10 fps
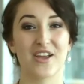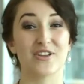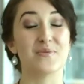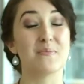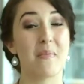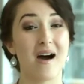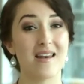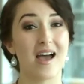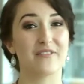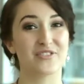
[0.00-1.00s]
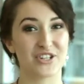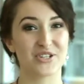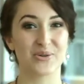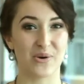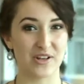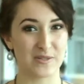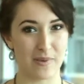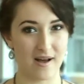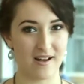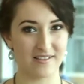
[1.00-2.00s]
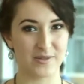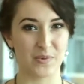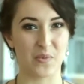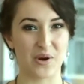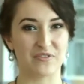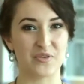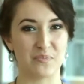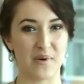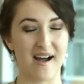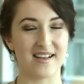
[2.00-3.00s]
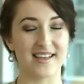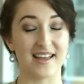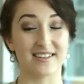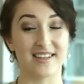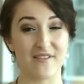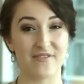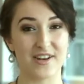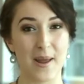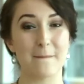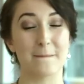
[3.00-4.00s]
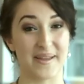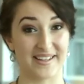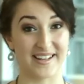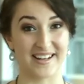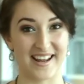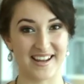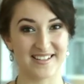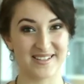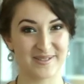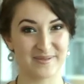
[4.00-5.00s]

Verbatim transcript: You might have just crossed paths with one of Dubai's 11 billionaires.